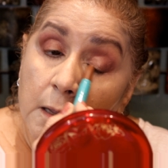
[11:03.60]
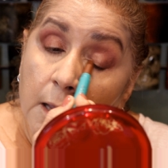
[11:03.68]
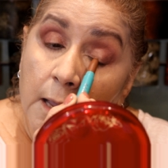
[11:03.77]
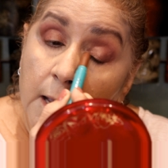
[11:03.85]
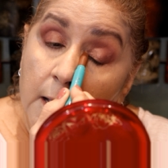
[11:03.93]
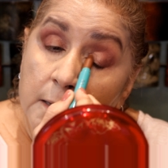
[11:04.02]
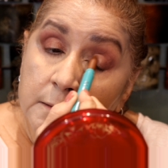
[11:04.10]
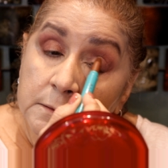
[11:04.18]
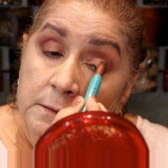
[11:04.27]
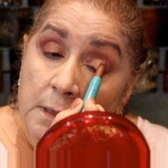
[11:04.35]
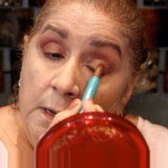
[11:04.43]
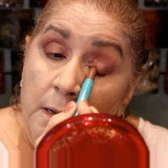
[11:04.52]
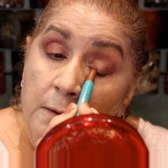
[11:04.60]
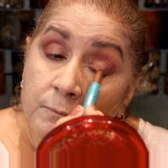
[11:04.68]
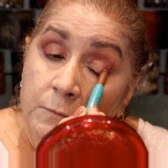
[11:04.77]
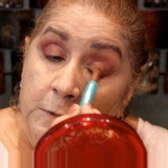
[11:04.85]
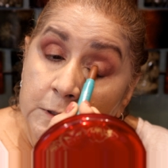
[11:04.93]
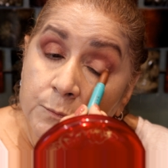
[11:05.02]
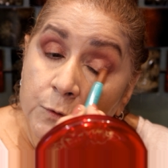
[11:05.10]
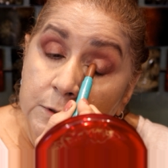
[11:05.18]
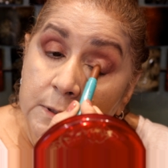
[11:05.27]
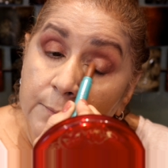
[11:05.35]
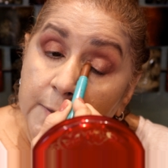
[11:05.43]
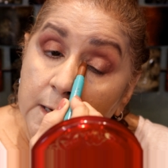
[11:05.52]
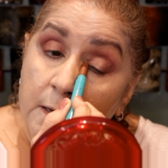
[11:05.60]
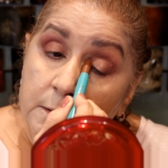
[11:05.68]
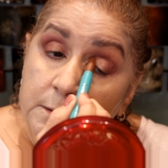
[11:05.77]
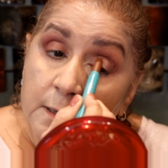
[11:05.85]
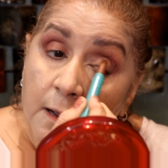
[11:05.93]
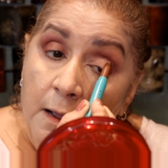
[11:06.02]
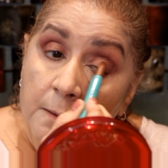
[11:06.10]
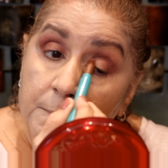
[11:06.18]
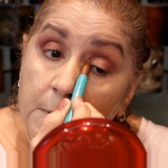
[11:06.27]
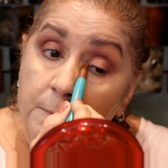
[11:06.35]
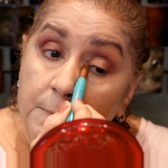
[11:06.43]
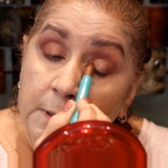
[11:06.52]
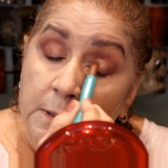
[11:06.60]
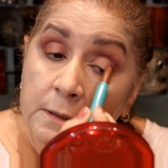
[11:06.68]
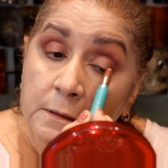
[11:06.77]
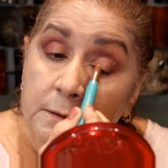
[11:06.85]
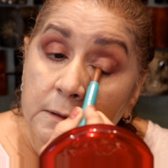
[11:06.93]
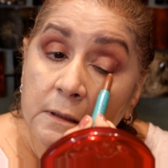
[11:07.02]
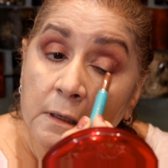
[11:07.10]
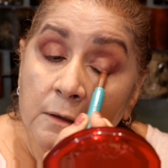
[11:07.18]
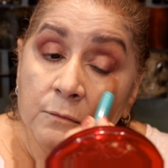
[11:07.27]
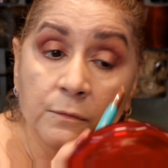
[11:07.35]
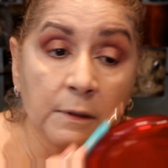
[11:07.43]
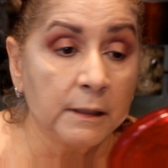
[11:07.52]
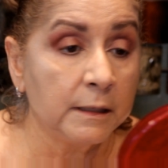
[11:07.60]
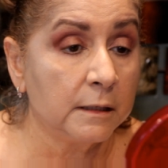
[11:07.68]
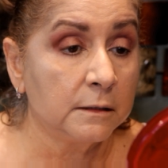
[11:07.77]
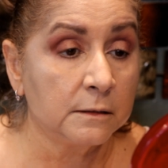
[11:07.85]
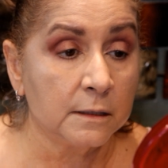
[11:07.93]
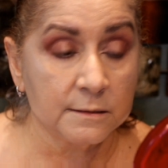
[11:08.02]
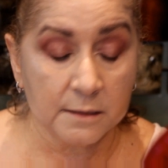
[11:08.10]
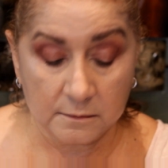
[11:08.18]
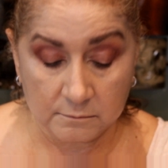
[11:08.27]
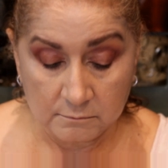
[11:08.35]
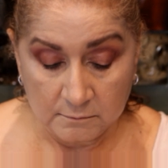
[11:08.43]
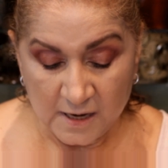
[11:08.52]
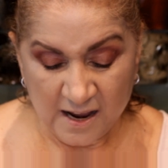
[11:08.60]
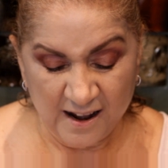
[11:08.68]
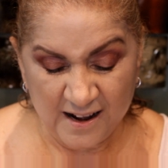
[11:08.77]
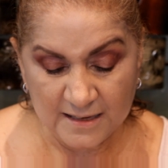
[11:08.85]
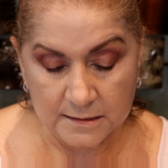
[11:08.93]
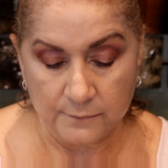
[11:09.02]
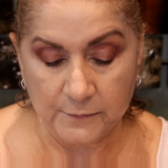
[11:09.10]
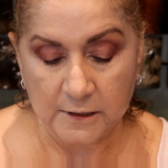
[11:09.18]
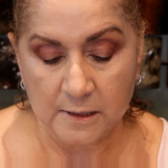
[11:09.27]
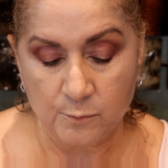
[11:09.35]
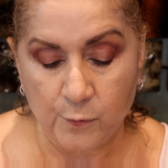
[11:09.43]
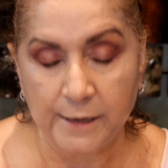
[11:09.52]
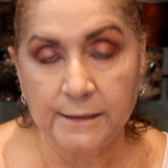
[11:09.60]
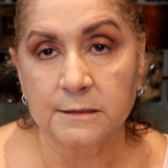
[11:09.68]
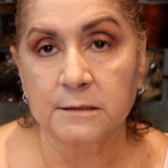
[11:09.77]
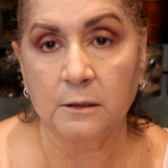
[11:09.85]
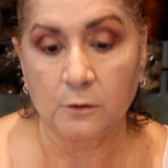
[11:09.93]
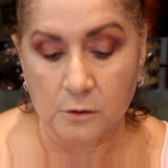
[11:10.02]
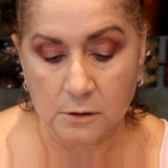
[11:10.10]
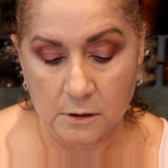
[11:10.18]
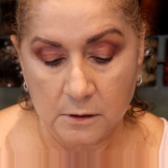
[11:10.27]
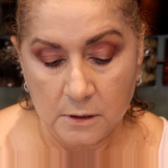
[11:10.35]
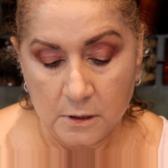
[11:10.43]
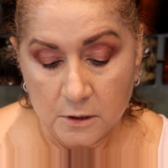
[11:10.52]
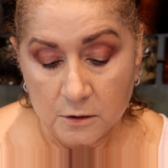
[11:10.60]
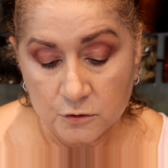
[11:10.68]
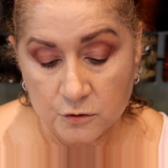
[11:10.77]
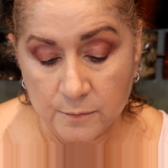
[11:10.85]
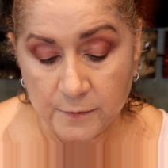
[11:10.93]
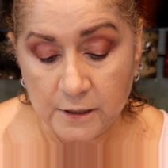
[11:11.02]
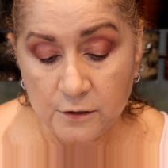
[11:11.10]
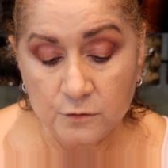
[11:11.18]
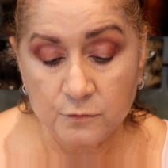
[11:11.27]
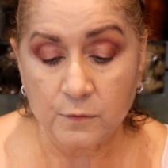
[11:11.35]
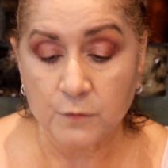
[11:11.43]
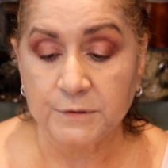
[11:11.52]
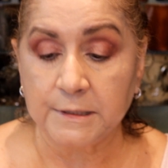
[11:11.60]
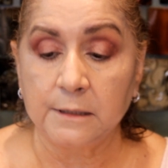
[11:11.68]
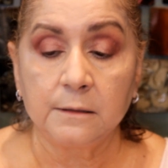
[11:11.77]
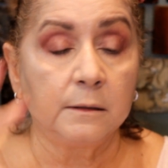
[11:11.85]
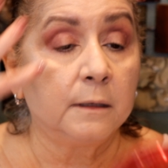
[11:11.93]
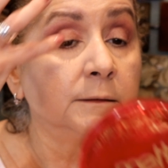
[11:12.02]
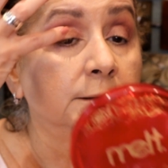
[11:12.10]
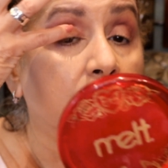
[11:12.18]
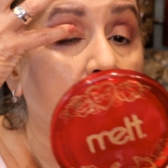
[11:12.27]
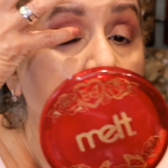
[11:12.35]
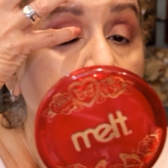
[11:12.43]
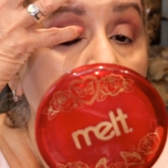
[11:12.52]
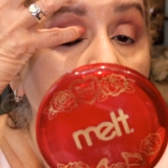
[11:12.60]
and just put something on top, because it really doesn't. I like something that brightens the look. So I'm going to use Rosy on top.